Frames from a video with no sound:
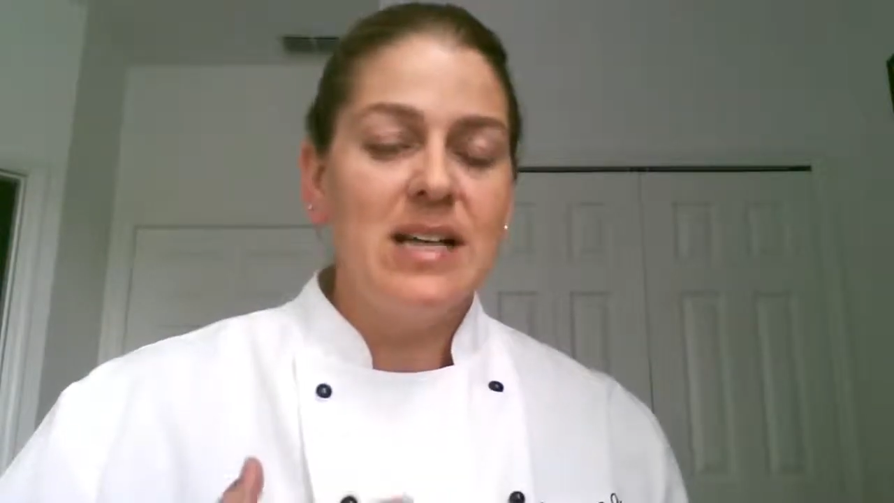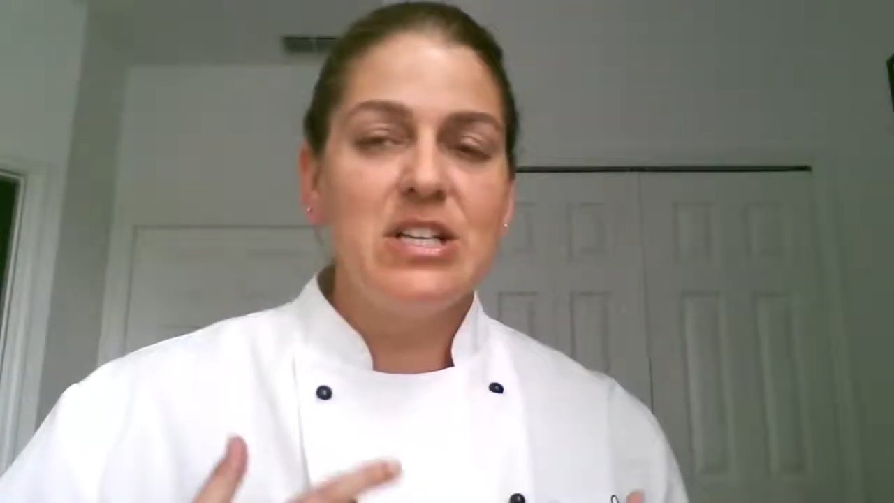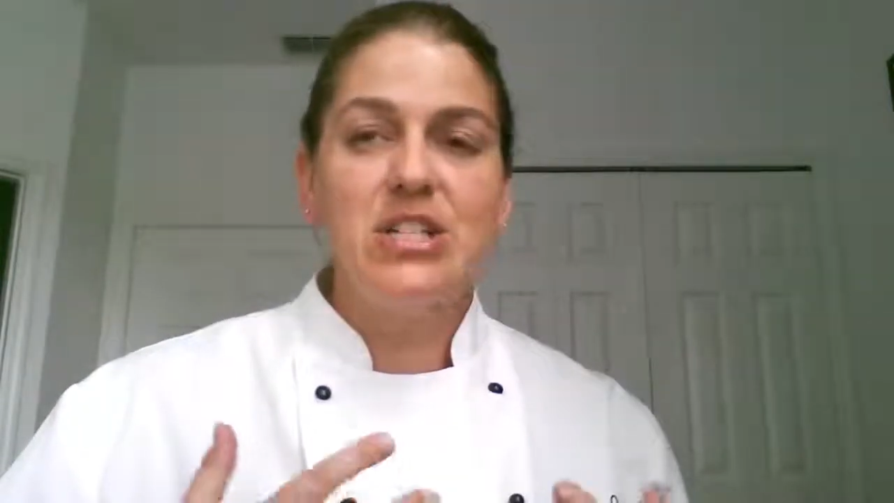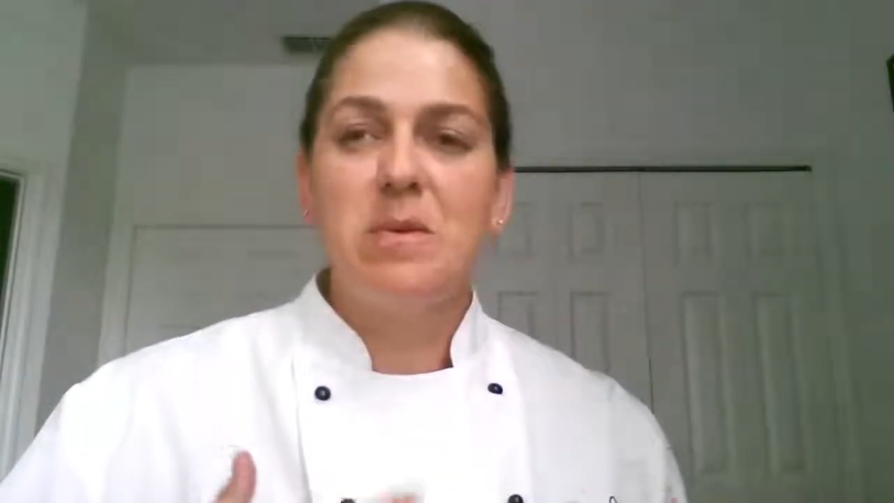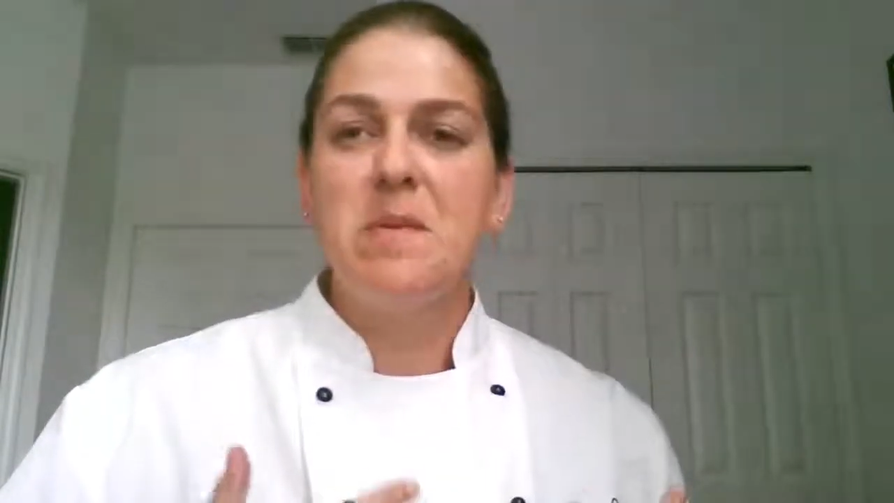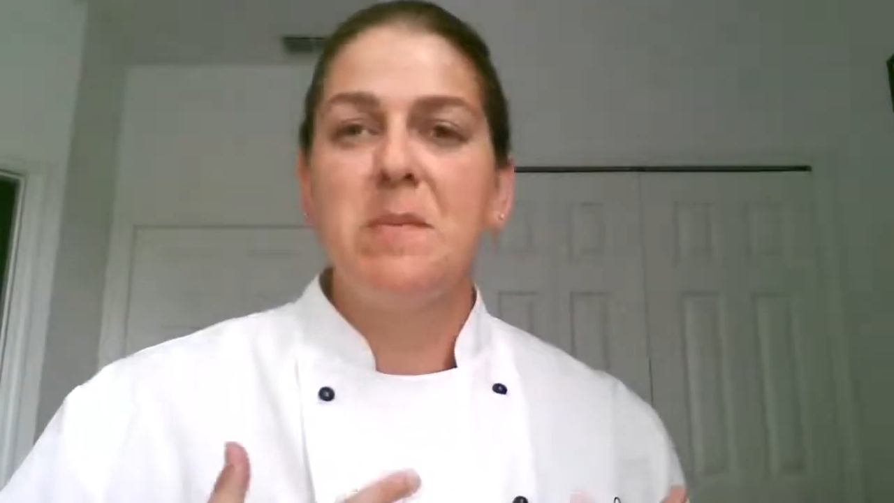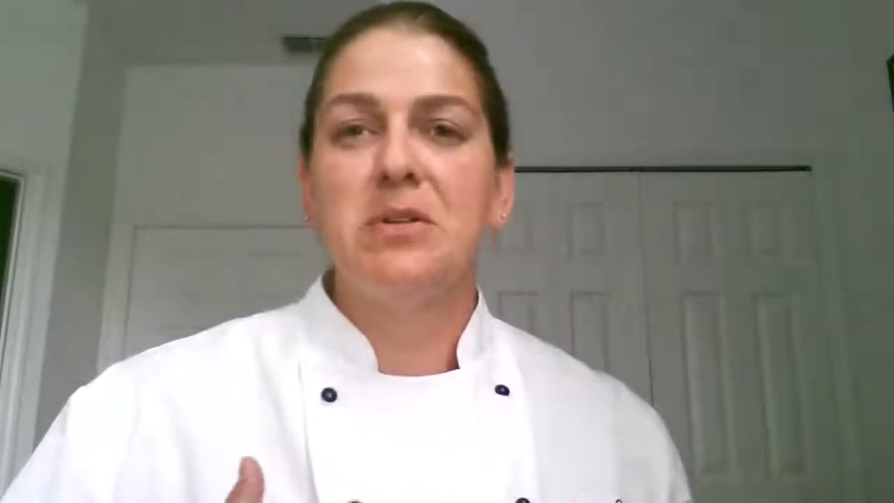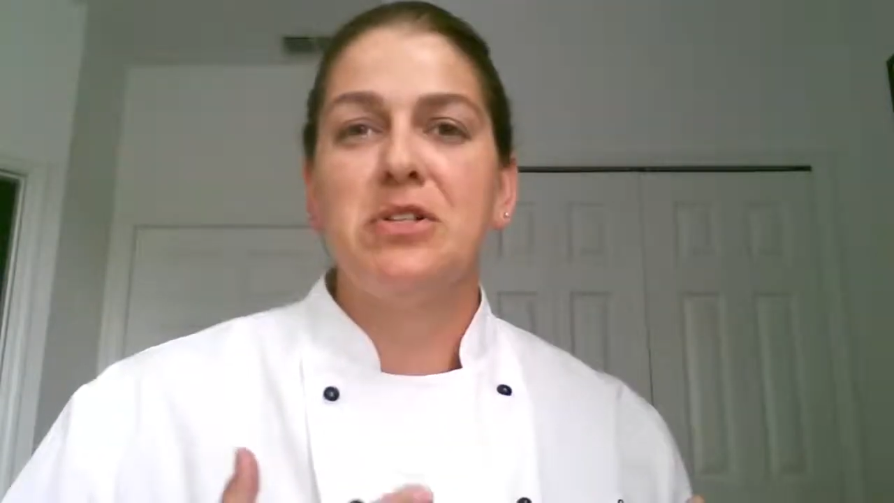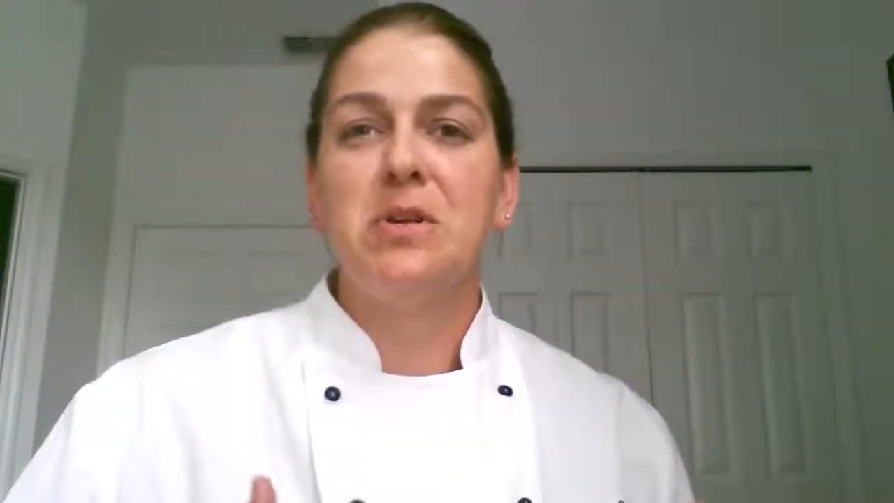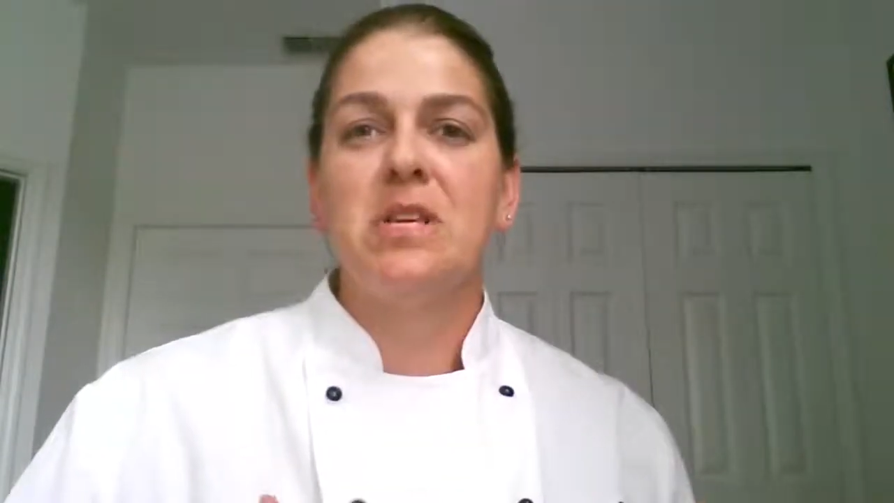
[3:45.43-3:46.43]
I see so many
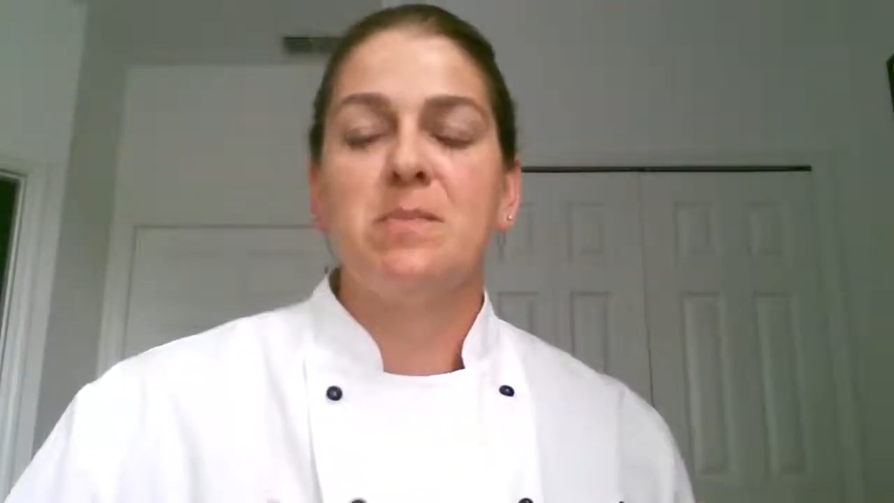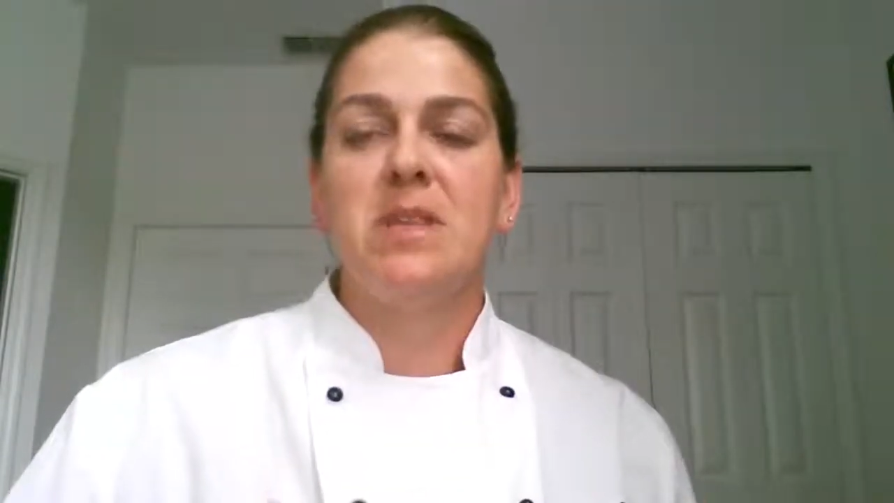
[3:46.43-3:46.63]
people do this,